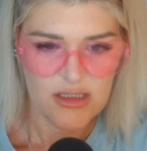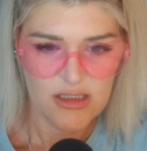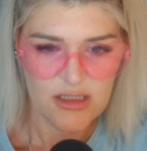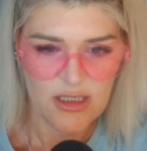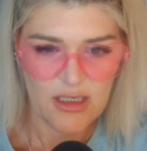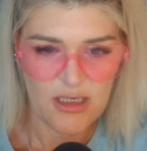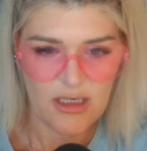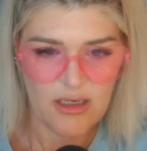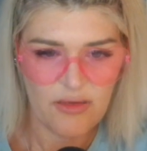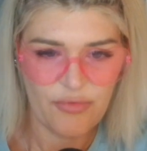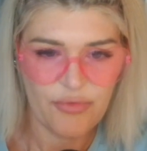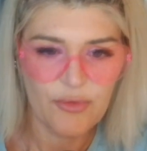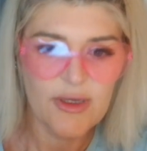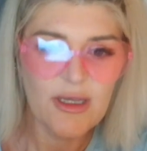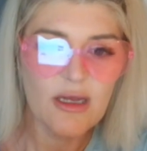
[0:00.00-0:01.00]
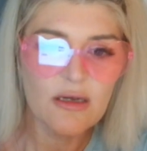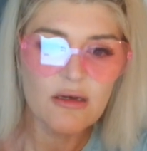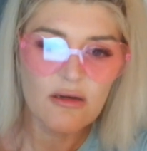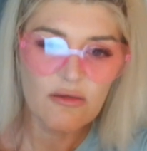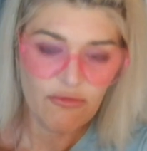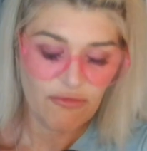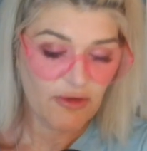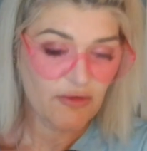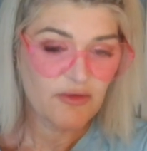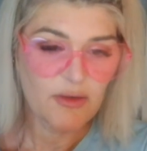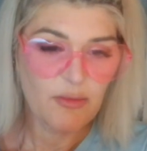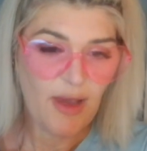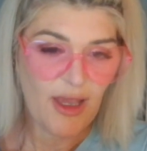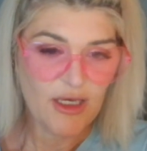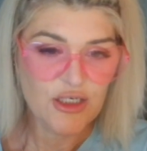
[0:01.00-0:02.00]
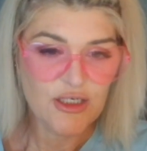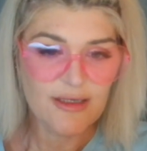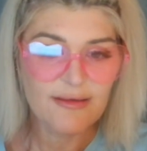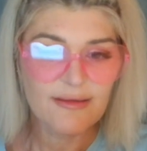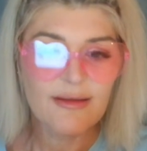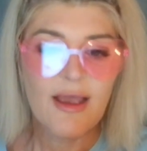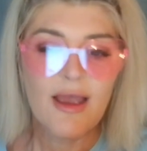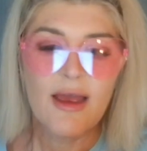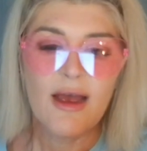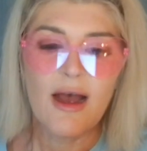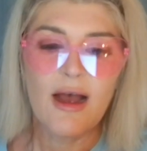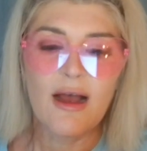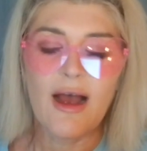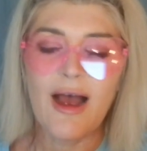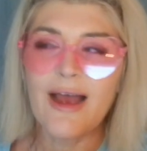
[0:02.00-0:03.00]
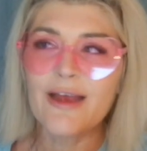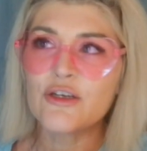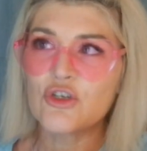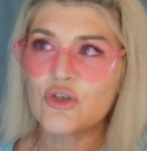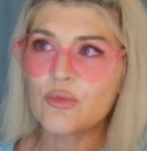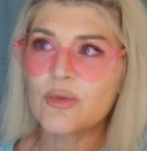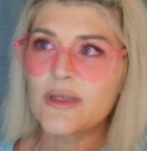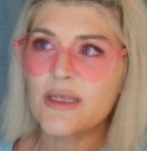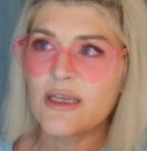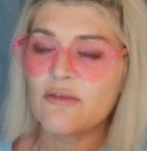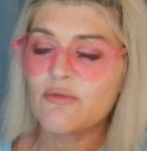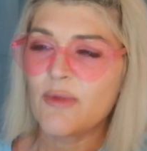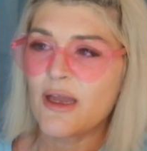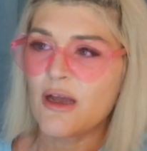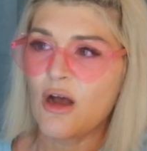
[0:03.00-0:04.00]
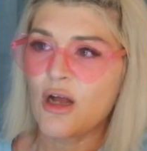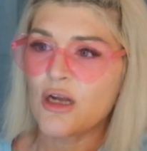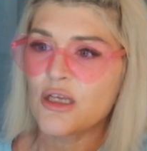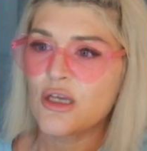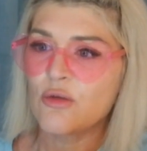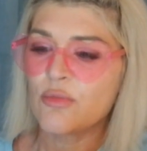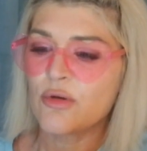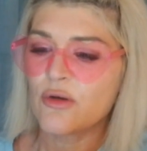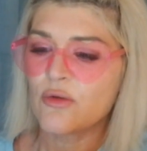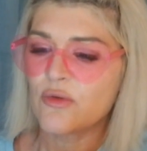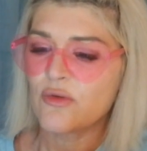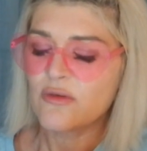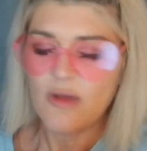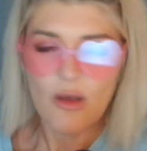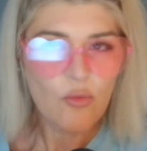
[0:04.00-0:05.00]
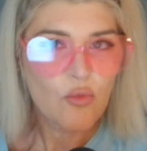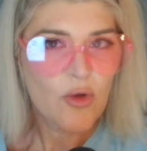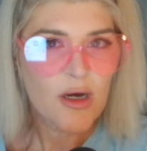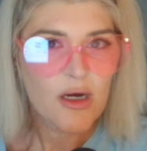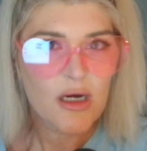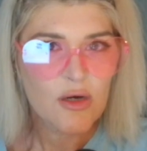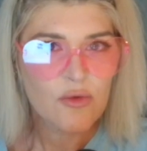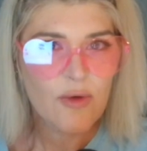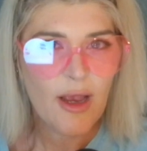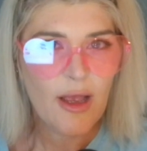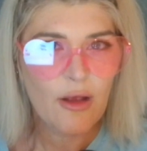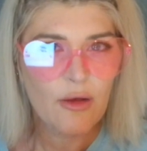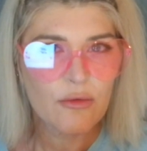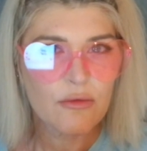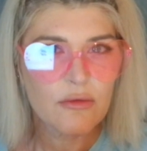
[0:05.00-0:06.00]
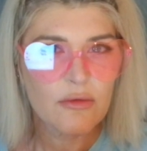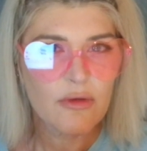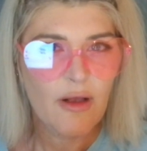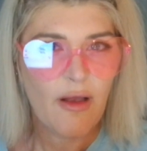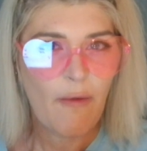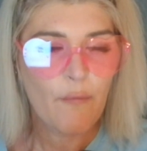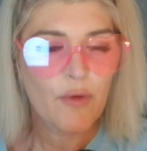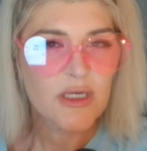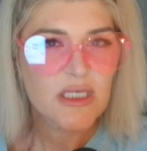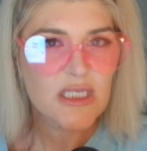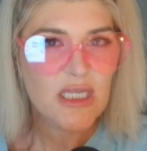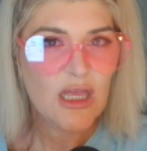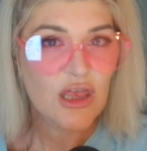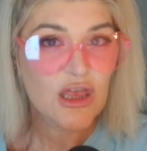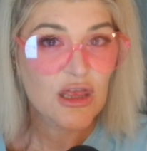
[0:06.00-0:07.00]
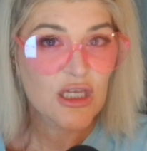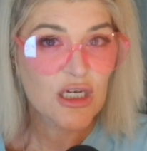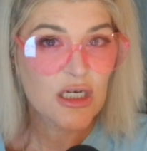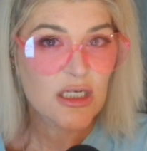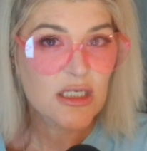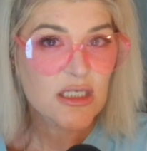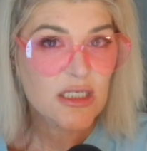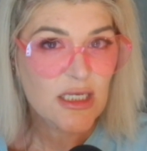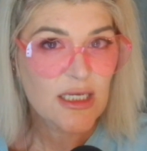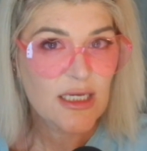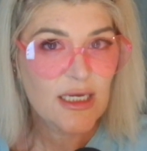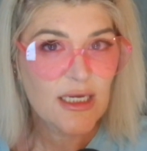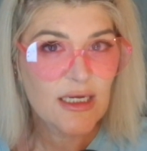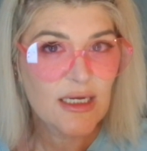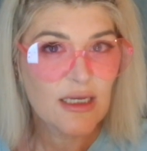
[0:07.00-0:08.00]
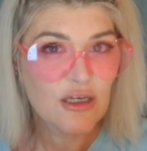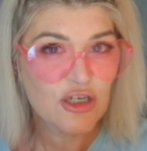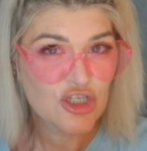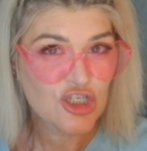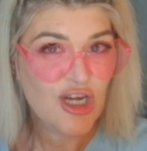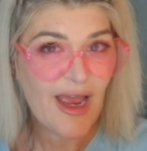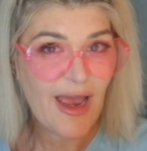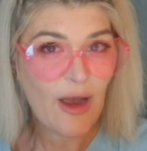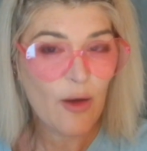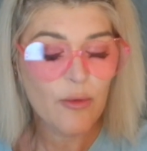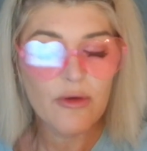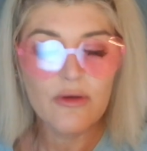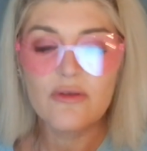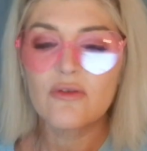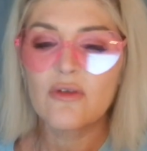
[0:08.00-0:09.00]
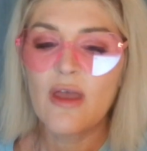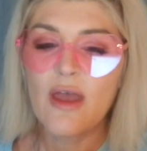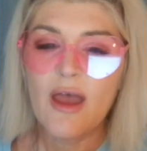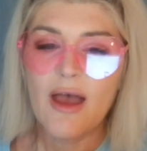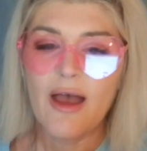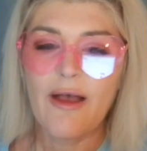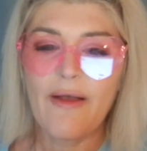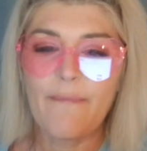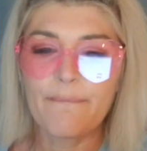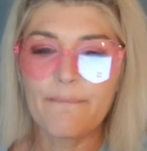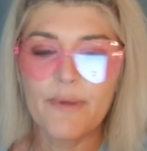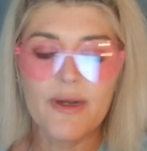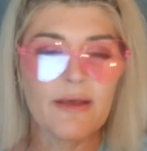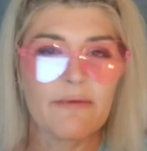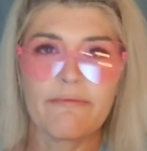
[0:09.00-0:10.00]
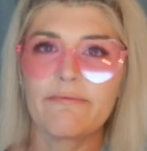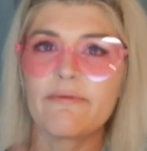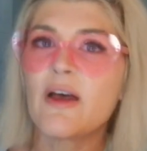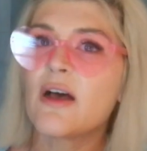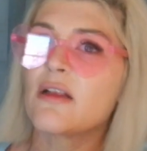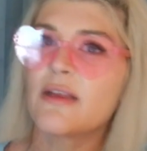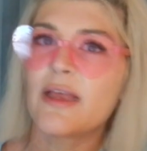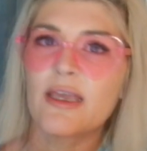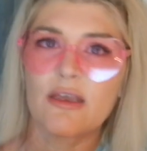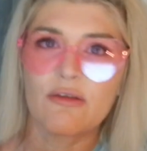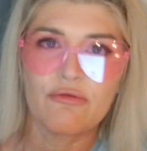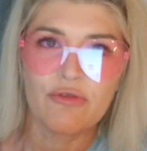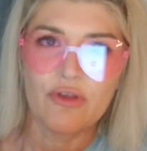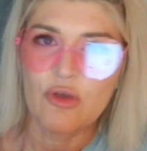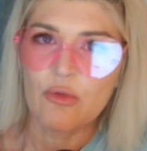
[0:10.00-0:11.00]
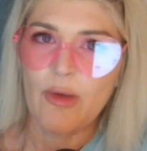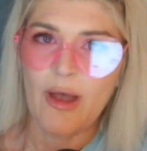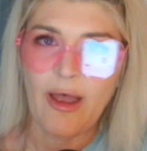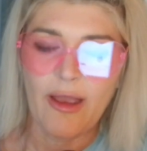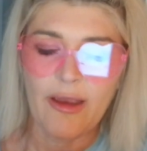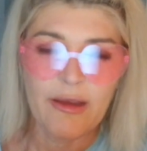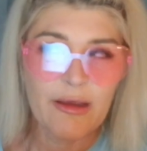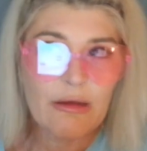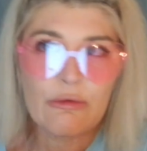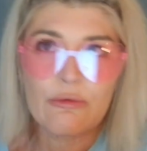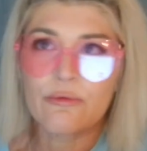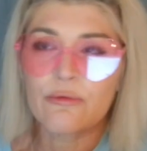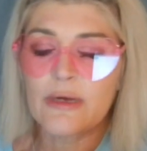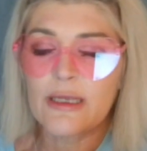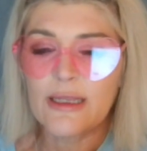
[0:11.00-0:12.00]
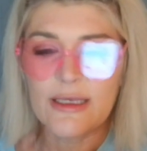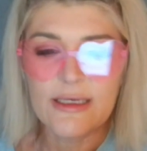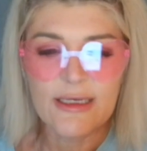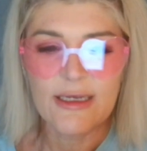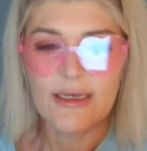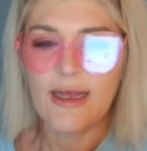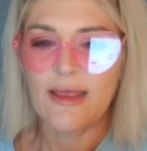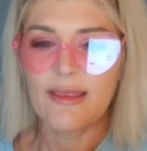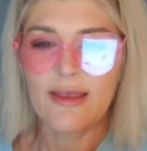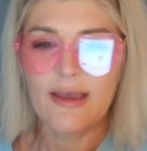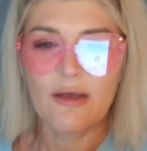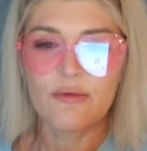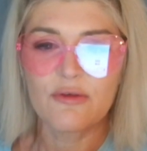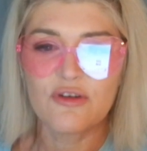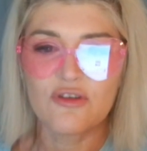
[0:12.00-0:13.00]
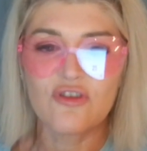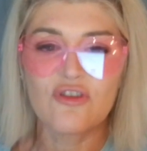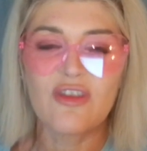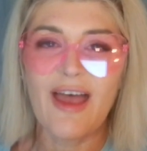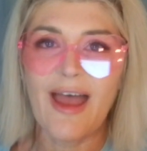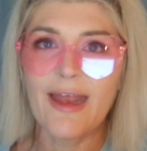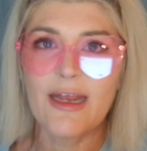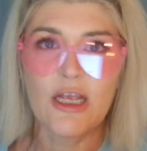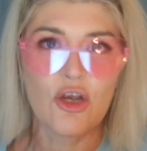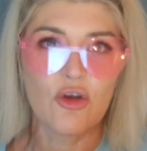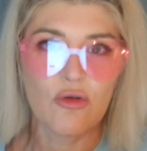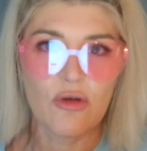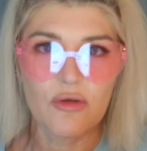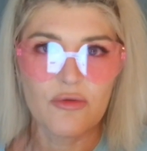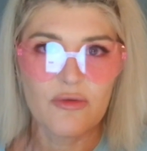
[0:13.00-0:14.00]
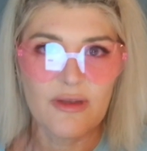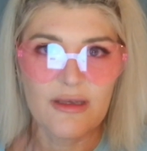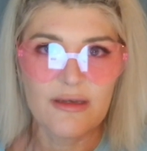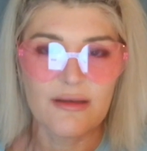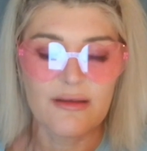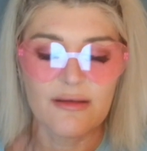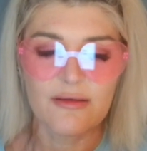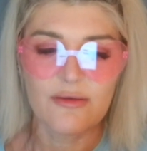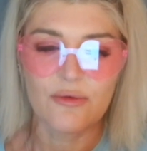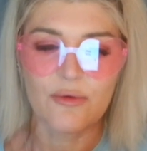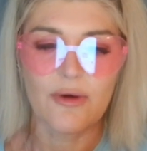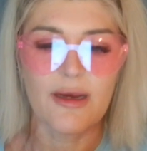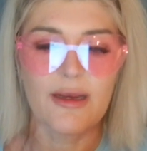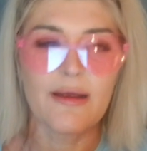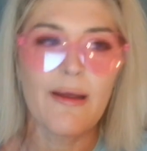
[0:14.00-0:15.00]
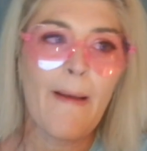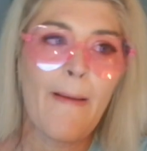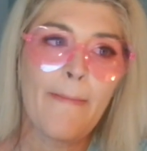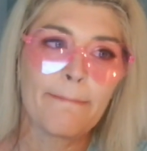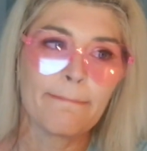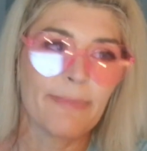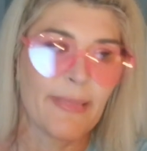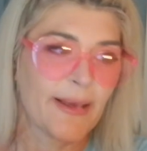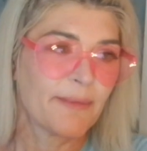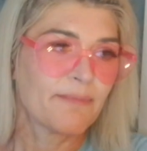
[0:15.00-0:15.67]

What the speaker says: 350 pages. I do believe my audiobook was somewhere around, I want to say 13-ish hours, but it felt like it flew by. It really did. I think I was just that engrossed into this story. But